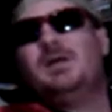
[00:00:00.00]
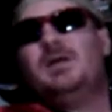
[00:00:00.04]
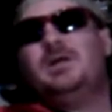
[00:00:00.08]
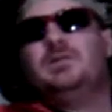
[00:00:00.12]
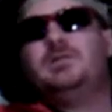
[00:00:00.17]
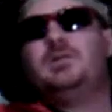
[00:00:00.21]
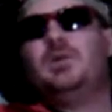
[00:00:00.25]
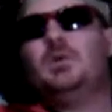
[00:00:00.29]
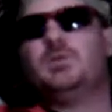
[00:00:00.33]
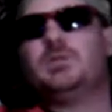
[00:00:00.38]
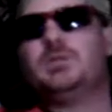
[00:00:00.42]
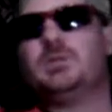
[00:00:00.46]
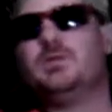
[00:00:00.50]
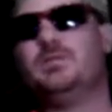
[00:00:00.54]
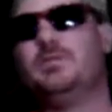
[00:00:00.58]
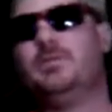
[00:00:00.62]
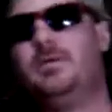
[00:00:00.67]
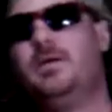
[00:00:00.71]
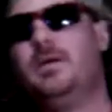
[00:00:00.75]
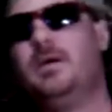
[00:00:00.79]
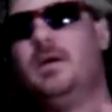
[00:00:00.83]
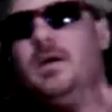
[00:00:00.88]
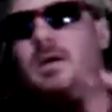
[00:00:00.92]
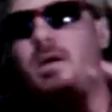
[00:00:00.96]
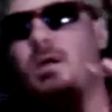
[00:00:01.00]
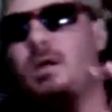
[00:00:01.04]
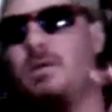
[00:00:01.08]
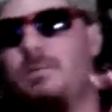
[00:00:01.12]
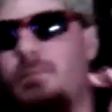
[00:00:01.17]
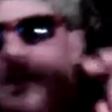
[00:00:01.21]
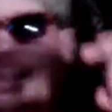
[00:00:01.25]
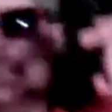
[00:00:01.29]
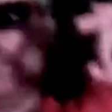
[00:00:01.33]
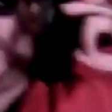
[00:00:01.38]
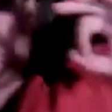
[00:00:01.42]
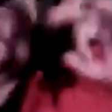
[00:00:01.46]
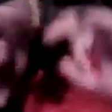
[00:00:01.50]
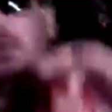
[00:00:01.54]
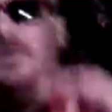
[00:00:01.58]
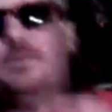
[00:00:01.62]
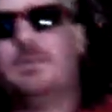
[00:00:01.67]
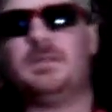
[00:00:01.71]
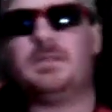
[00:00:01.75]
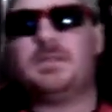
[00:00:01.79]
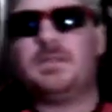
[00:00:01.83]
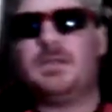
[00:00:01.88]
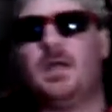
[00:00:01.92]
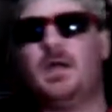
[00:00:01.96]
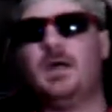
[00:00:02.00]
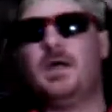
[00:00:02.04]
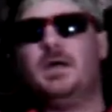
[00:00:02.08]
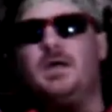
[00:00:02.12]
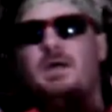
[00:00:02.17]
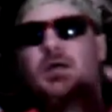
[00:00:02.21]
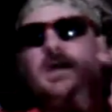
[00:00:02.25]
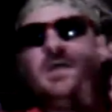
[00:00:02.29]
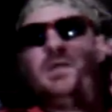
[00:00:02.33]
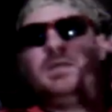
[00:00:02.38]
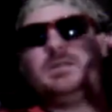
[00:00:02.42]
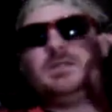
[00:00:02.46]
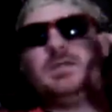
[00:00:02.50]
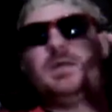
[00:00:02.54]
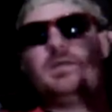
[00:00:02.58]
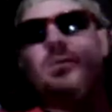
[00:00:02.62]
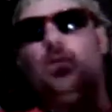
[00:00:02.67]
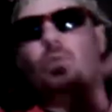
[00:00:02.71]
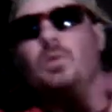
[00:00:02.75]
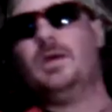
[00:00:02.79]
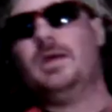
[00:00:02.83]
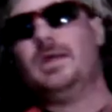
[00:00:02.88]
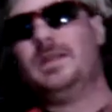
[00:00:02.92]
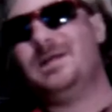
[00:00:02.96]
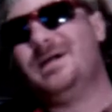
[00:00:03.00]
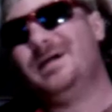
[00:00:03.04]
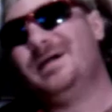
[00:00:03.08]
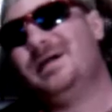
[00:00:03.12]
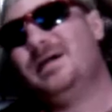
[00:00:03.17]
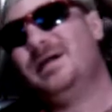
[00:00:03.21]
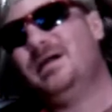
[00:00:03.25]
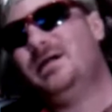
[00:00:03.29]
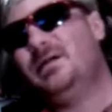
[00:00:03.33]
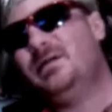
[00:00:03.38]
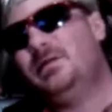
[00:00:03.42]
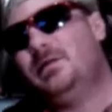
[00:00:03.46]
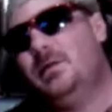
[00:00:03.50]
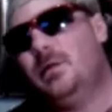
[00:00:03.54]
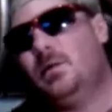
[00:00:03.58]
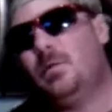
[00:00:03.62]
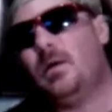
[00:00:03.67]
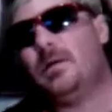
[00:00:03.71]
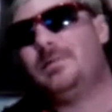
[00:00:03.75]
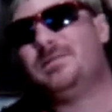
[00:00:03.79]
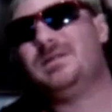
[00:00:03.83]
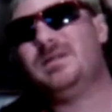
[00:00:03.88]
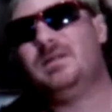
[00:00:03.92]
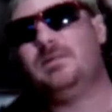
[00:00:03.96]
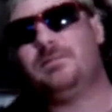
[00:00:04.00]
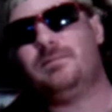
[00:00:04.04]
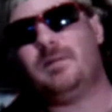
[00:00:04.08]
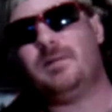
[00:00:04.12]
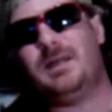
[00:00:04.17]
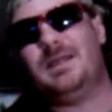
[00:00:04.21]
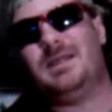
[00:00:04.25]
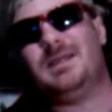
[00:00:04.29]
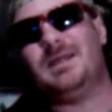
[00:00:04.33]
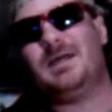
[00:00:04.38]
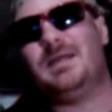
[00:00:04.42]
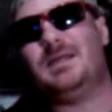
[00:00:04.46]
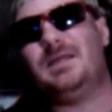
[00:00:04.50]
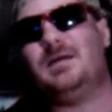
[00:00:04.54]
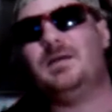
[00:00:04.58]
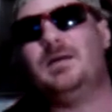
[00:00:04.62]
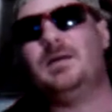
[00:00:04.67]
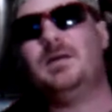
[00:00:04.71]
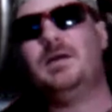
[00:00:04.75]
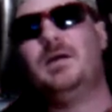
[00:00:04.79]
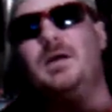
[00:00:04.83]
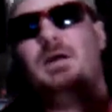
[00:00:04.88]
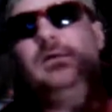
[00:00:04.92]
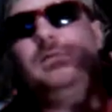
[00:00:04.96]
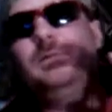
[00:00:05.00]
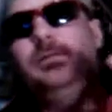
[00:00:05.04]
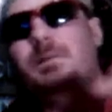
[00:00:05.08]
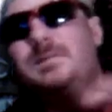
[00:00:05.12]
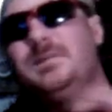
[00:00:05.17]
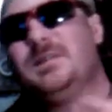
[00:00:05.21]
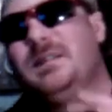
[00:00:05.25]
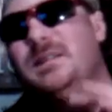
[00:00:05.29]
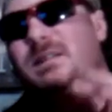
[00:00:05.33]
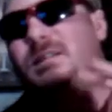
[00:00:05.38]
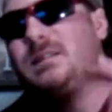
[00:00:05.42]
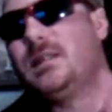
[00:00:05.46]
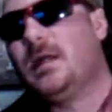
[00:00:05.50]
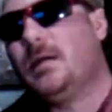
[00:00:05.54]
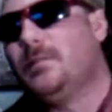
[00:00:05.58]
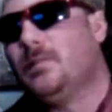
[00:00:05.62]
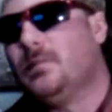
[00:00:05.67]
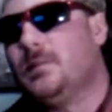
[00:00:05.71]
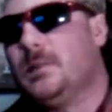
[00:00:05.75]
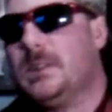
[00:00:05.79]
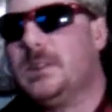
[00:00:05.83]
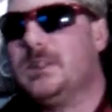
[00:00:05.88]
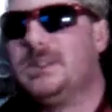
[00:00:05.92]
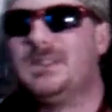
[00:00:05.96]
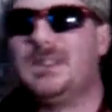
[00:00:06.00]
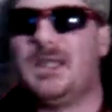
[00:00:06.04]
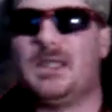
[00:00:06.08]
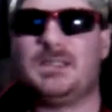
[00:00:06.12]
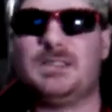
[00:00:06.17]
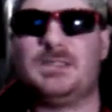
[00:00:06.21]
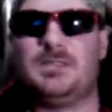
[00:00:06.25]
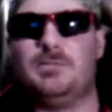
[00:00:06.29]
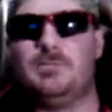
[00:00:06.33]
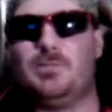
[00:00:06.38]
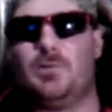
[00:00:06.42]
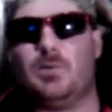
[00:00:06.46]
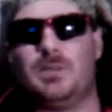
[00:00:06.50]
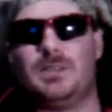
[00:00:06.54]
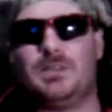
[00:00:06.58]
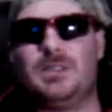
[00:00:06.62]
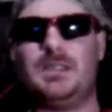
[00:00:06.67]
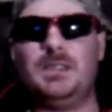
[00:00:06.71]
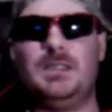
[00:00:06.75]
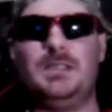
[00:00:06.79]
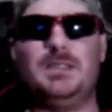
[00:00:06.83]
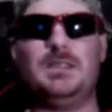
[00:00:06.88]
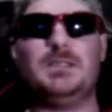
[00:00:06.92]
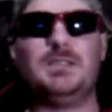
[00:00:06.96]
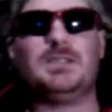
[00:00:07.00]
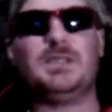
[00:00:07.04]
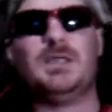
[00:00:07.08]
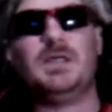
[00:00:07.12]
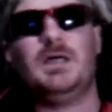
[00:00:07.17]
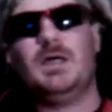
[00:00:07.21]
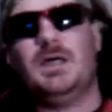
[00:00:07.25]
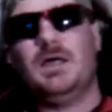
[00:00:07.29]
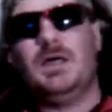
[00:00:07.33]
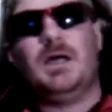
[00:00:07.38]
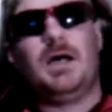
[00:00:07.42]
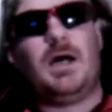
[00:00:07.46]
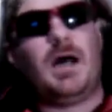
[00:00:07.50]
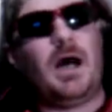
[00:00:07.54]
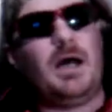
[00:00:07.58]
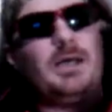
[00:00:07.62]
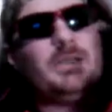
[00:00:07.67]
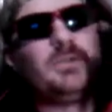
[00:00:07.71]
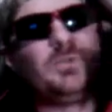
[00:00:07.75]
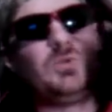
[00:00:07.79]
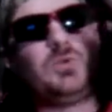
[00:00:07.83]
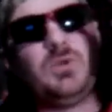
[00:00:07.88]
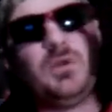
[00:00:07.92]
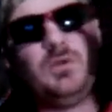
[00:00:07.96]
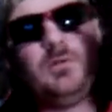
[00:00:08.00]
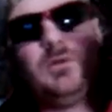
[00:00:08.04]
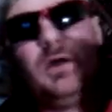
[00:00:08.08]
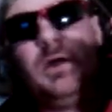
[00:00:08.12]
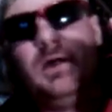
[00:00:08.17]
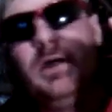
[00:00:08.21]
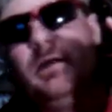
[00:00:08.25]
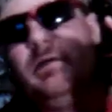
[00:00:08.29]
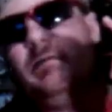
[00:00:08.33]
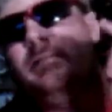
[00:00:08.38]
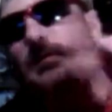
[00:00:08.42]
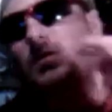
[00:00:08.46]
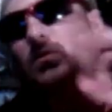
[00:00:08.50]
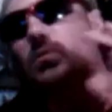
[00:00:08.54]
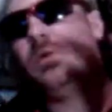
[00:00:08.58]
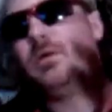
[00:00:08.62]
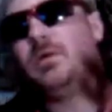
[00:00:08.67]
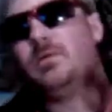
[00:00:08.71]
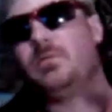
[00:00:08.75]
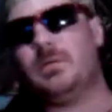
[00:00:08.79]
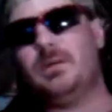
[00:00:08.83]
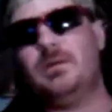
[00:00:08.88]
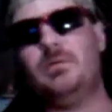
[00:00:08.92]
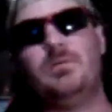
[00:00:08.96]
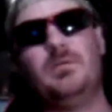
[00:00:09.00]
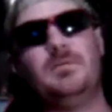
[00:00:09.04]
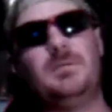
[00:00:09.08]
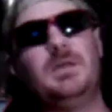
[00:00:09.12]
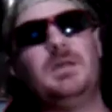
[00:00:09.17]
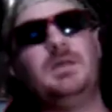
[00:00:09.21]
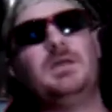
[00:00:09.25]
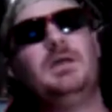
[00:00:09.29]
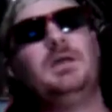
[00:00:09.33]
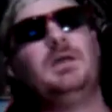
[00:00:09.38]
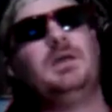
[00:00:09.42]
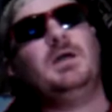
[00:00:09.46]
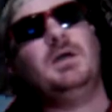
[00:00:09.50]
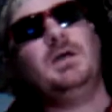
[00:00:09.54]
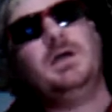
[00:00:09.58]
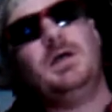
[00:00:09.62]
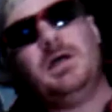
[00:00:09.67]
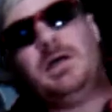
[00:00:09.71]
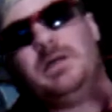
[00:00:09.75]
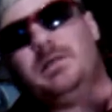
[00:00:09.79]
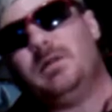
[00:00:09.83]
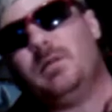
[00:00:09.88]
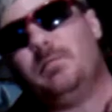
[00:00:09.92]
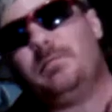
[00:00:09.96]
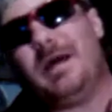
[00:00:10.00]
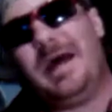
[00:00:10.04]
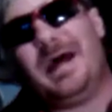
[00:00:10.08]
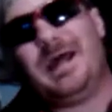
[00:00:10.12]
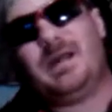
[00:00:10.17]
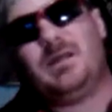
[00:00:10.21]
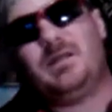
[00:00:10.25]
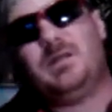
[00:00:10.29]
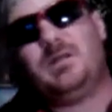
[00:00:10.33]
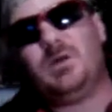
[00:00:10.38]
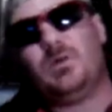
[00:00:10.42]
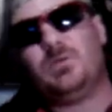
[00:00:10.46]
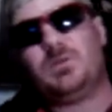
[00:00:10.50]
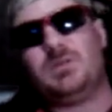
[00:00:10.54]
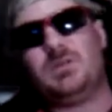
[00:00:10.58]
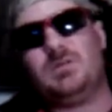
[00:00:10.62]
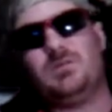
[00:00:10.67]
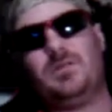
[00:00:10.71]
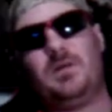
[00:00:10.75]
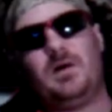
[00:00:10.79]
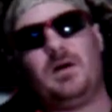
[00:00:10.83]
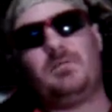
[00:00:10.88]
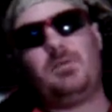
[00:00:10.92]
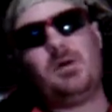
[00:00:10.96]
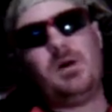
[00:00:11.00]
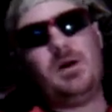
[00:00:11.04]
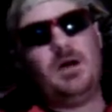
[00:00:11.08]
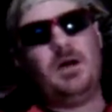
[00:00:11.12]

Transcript: Joseph Benavidez is going to win UFC Fight Night 57 versus Dustin Ortiz. So if you agree with me and you're backing Joseph up,